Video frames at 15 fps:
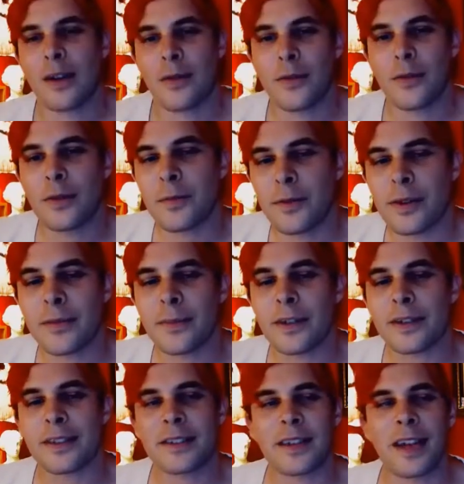we're pretty
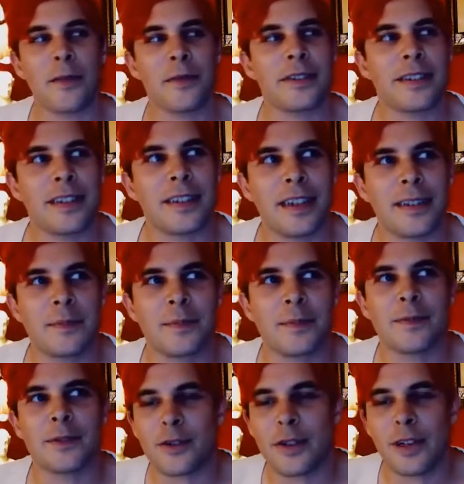much, I would say,
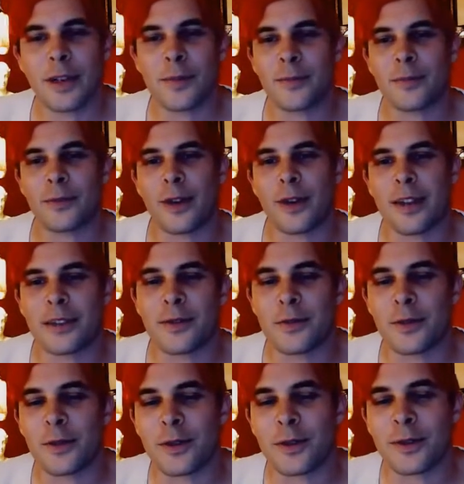straight up rock and
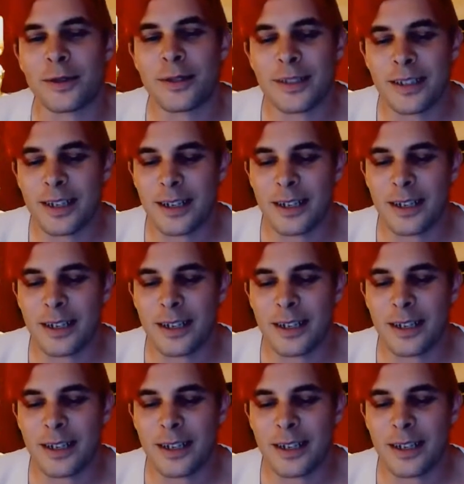roll.